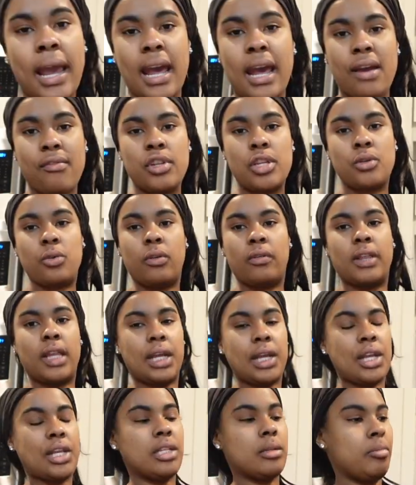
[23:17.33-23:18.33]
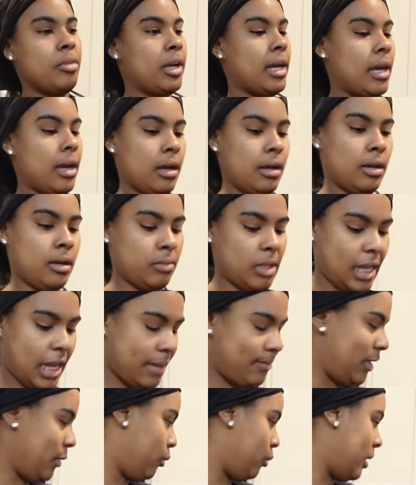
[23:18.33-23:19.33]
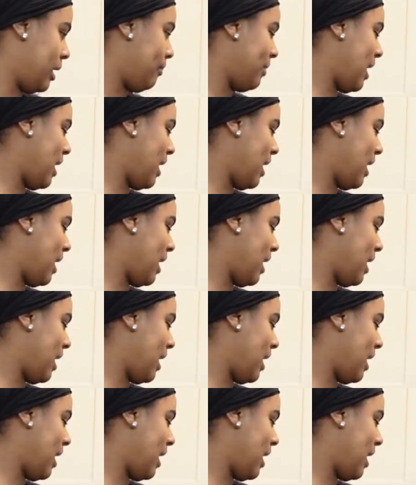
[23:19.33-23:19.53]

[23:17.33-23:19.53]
I have two of these, but they gave me one